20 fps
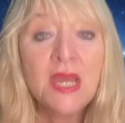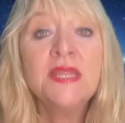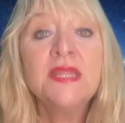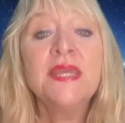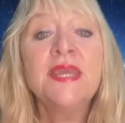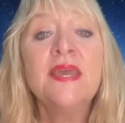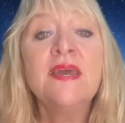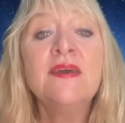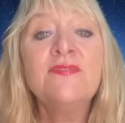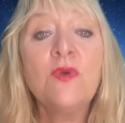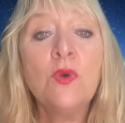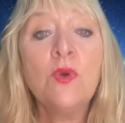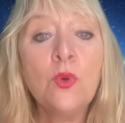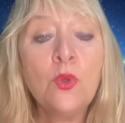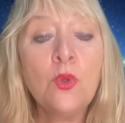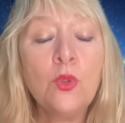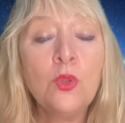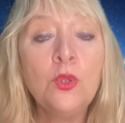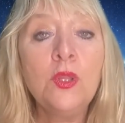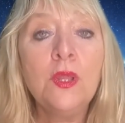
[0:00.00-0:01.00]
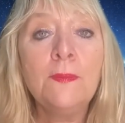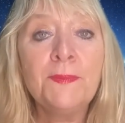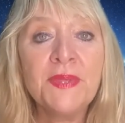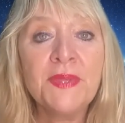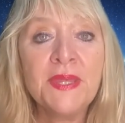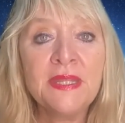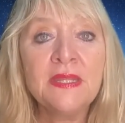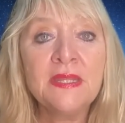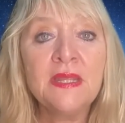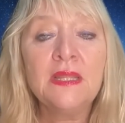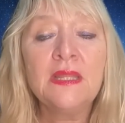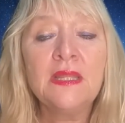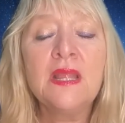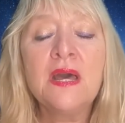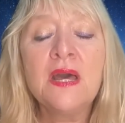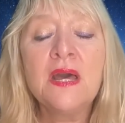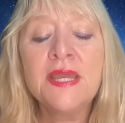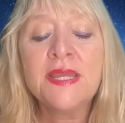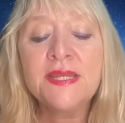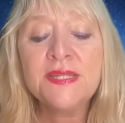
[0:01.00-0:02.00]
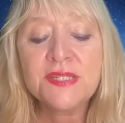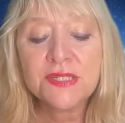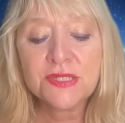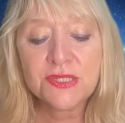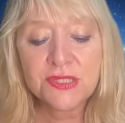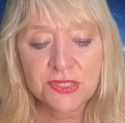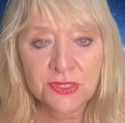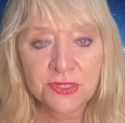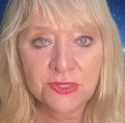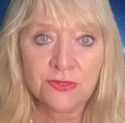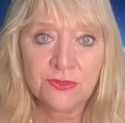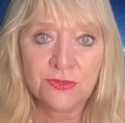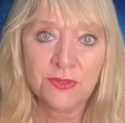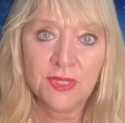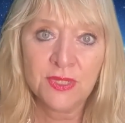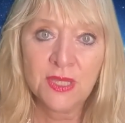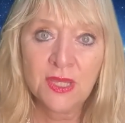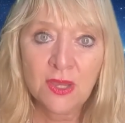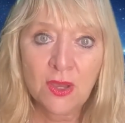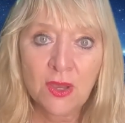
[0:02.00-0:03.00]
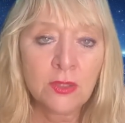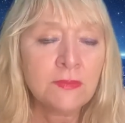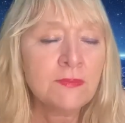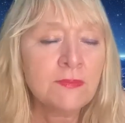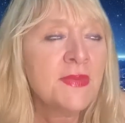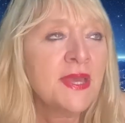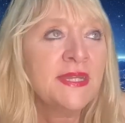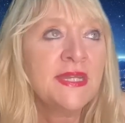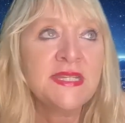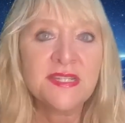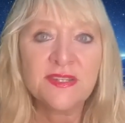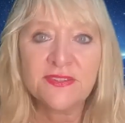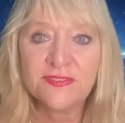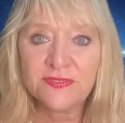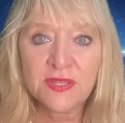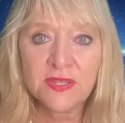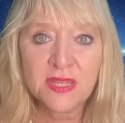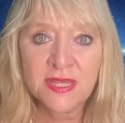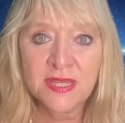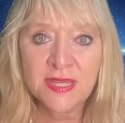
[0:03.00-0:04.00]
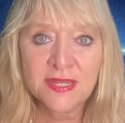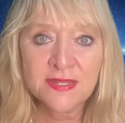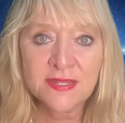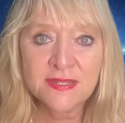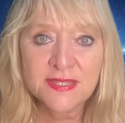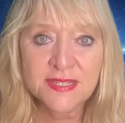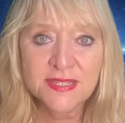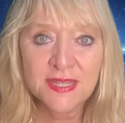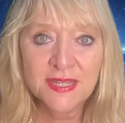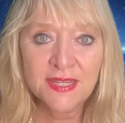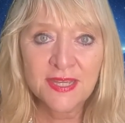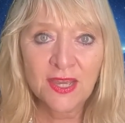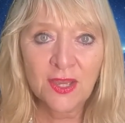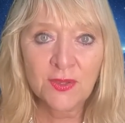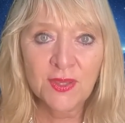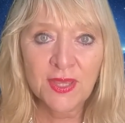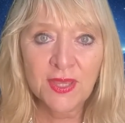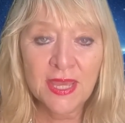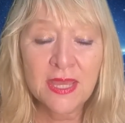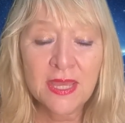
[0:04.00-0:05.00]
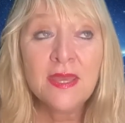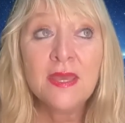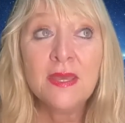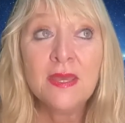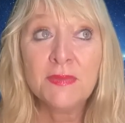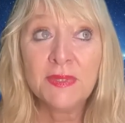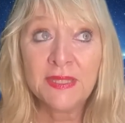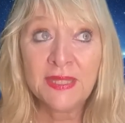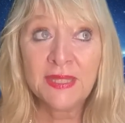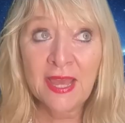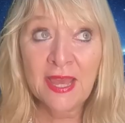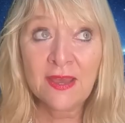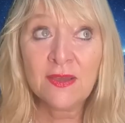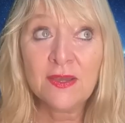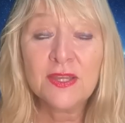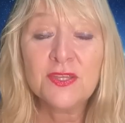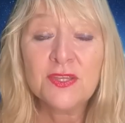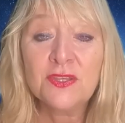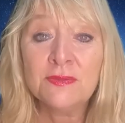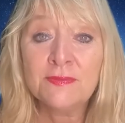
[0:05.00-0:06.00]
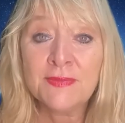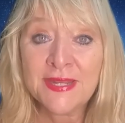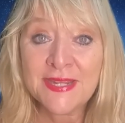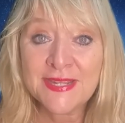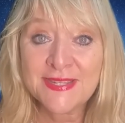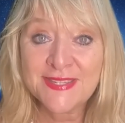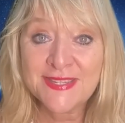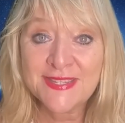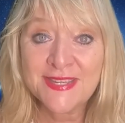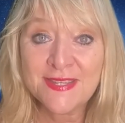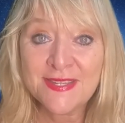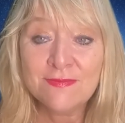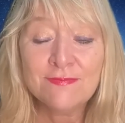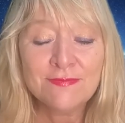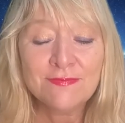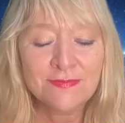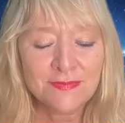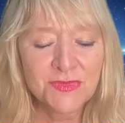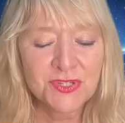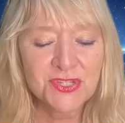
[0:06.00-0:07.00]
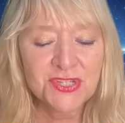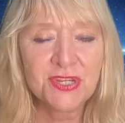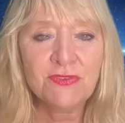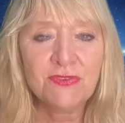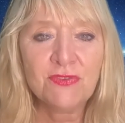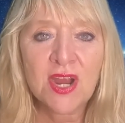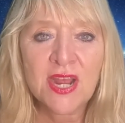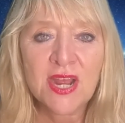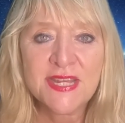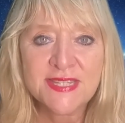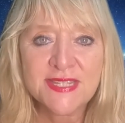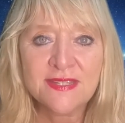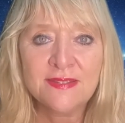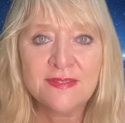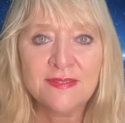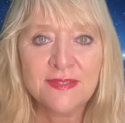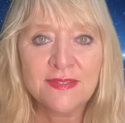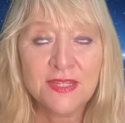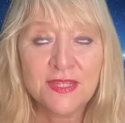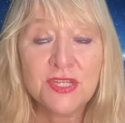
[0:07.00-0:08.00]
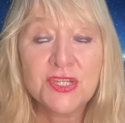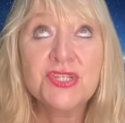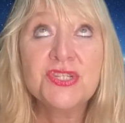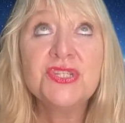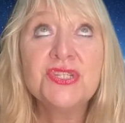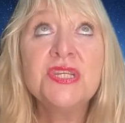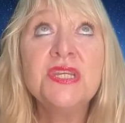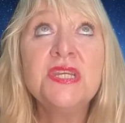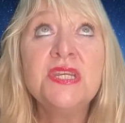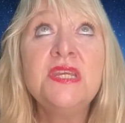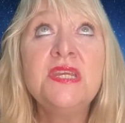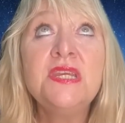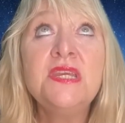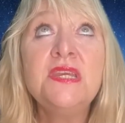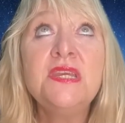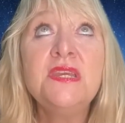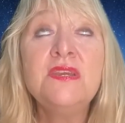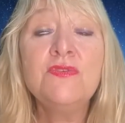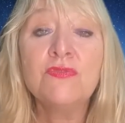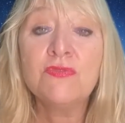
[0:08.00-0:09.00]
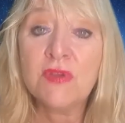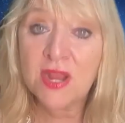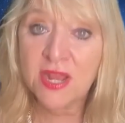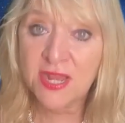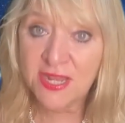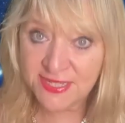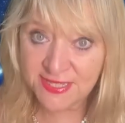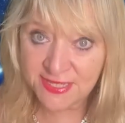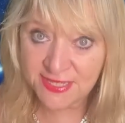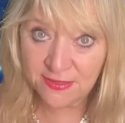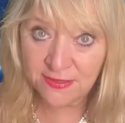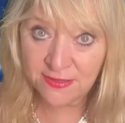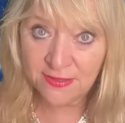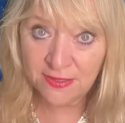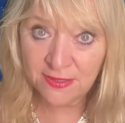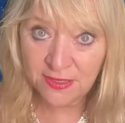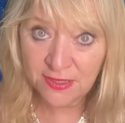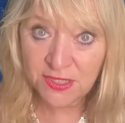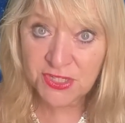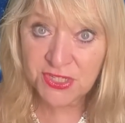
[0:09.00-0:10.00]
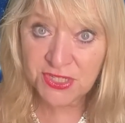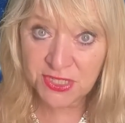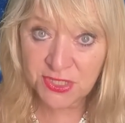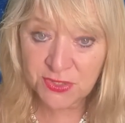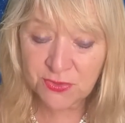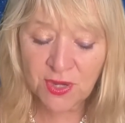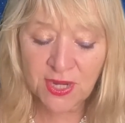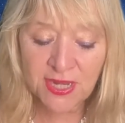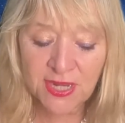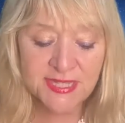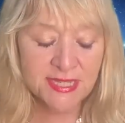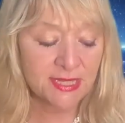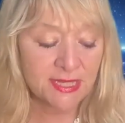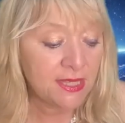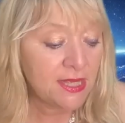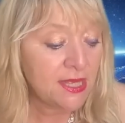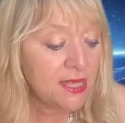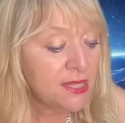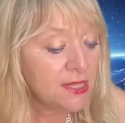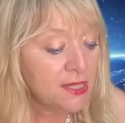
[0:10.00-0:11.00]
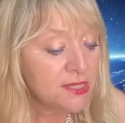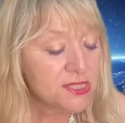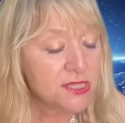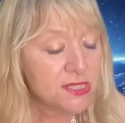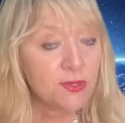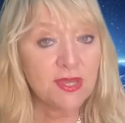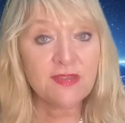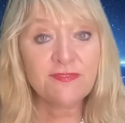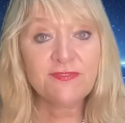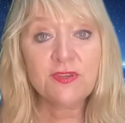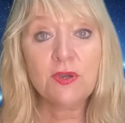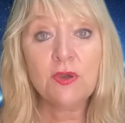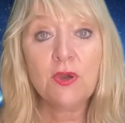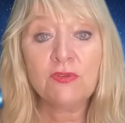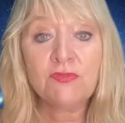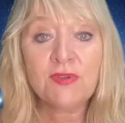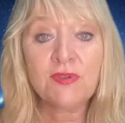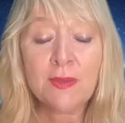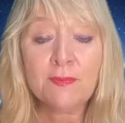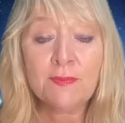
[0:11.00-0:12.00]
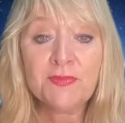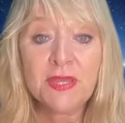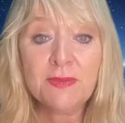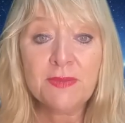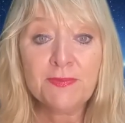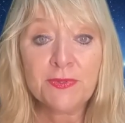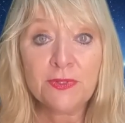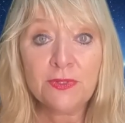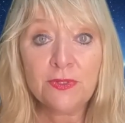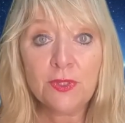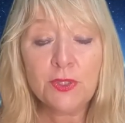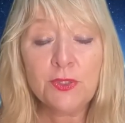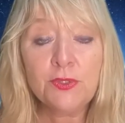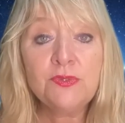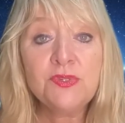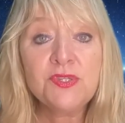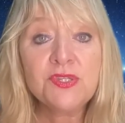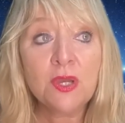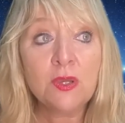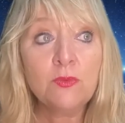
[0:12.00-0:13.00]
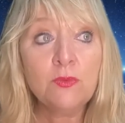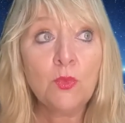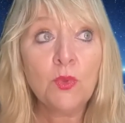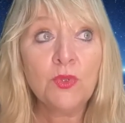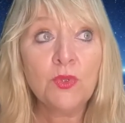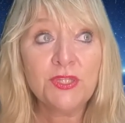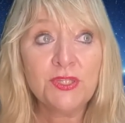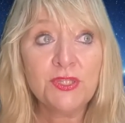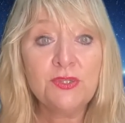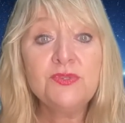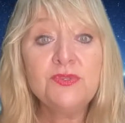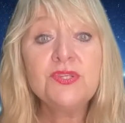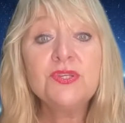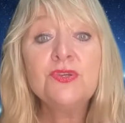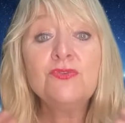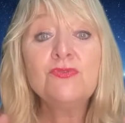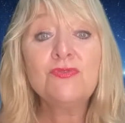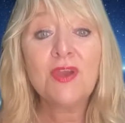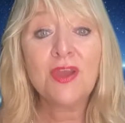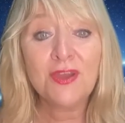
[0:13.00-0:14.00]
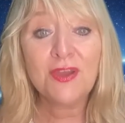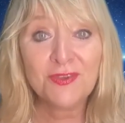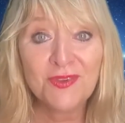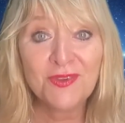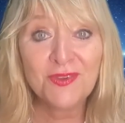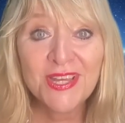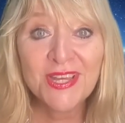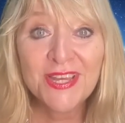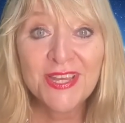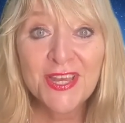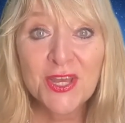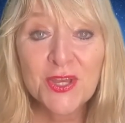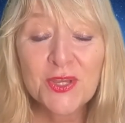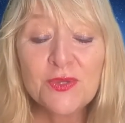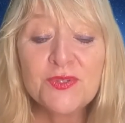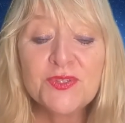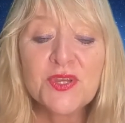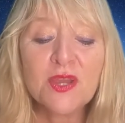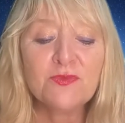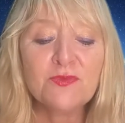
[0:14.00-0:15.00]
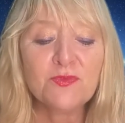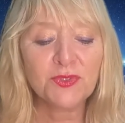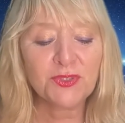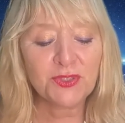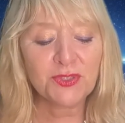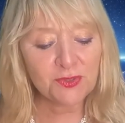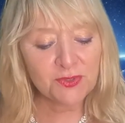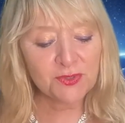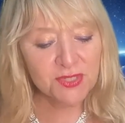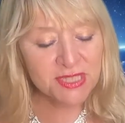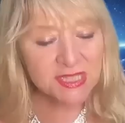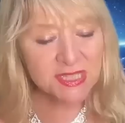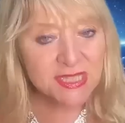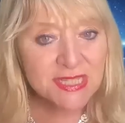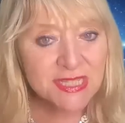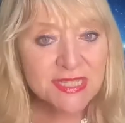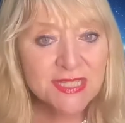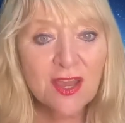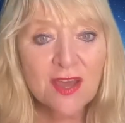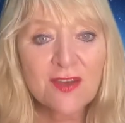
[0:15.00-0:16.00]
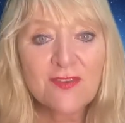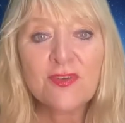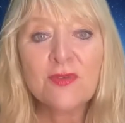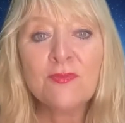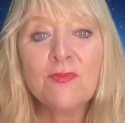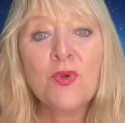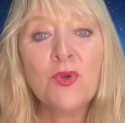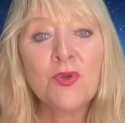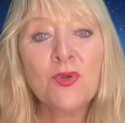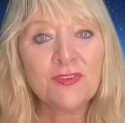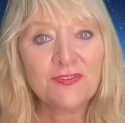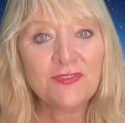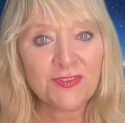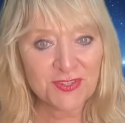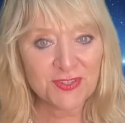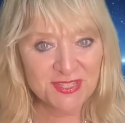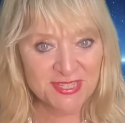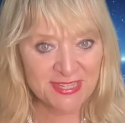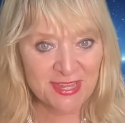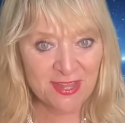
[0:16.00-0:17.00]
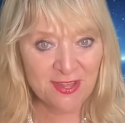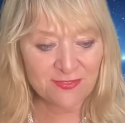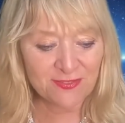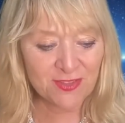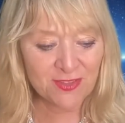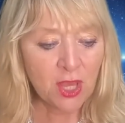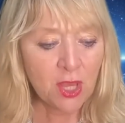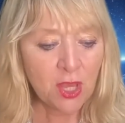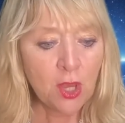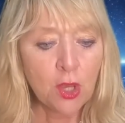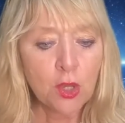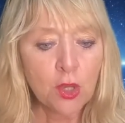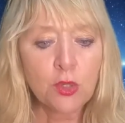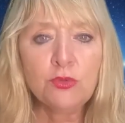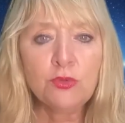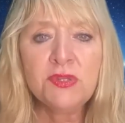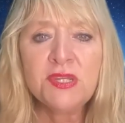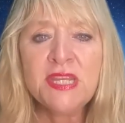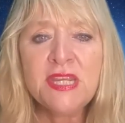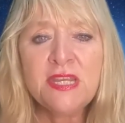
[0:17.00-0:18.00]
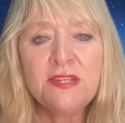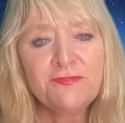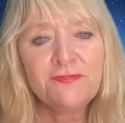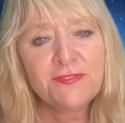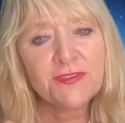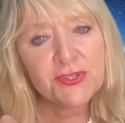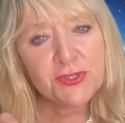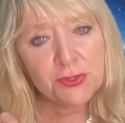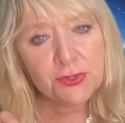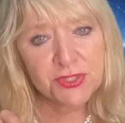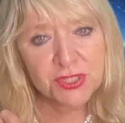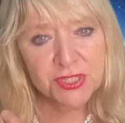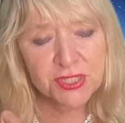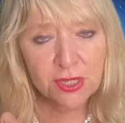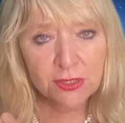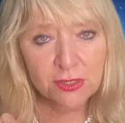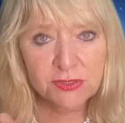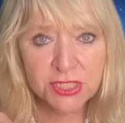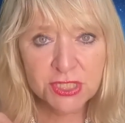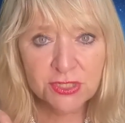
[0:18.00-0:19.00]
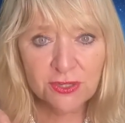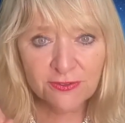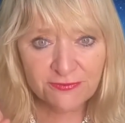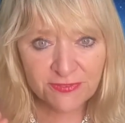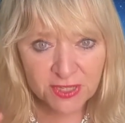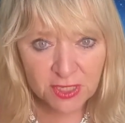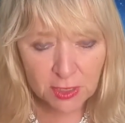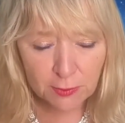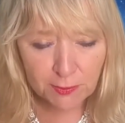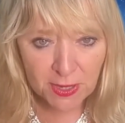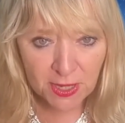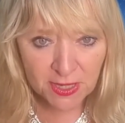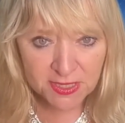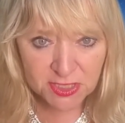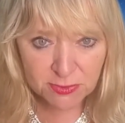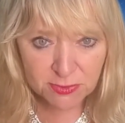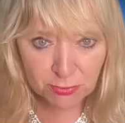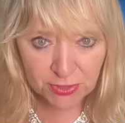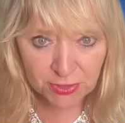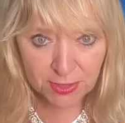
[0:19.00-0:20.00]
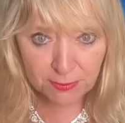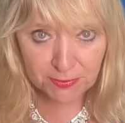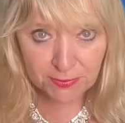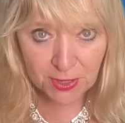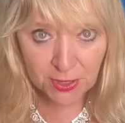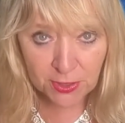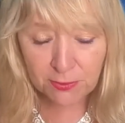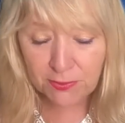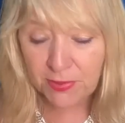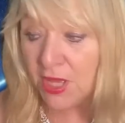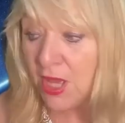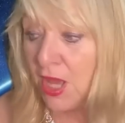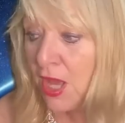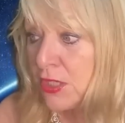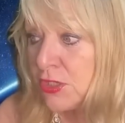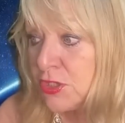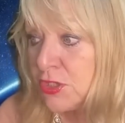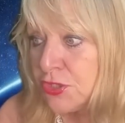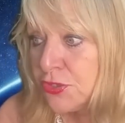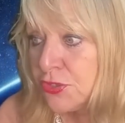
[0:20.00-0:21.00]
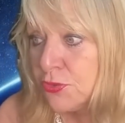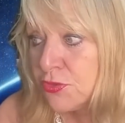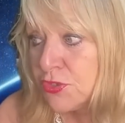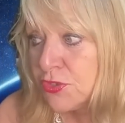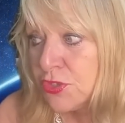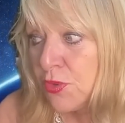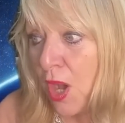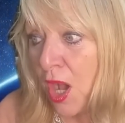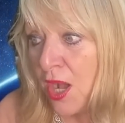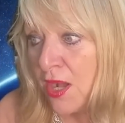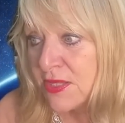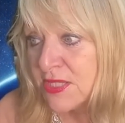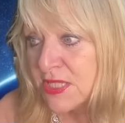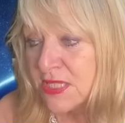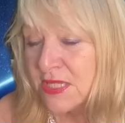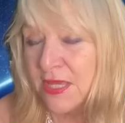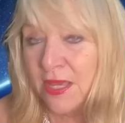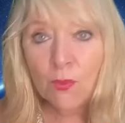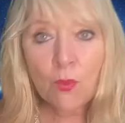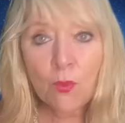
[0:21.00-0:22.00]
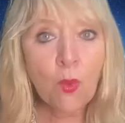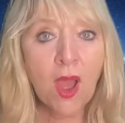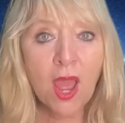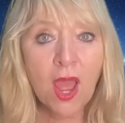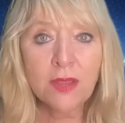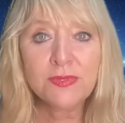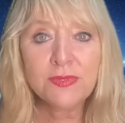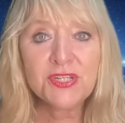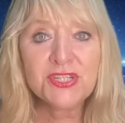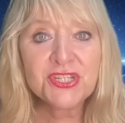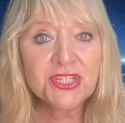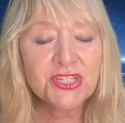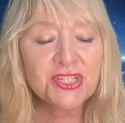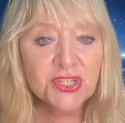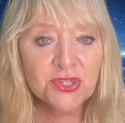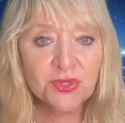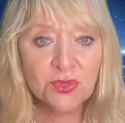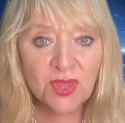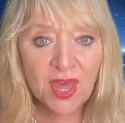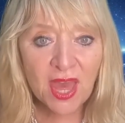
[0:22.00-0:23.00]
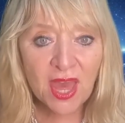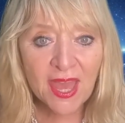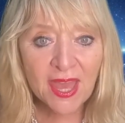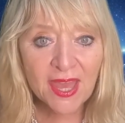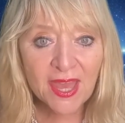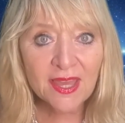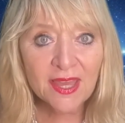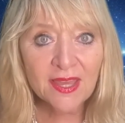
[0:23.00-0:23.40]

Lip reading: They have all been lied to on many different things, okay? But now humanity, she's rising. So if you're around people who don't want you to grow, who don't want you to discover more of yourself, who need for you to go to your vicar, pastor, pre-pope, to ask them, why would you do that?